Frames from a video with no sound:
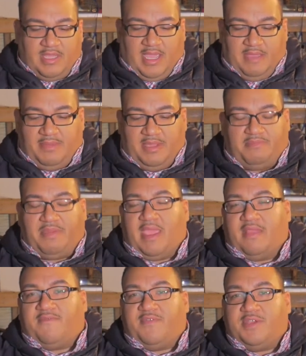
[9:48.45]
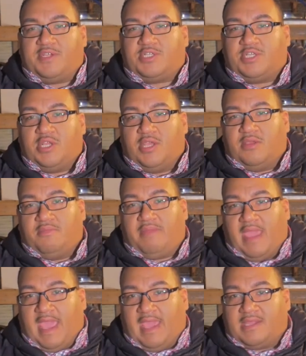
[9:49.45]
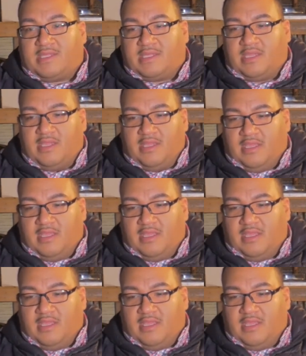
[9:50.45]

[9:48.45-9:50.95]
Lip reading: I mean, panfish, bass,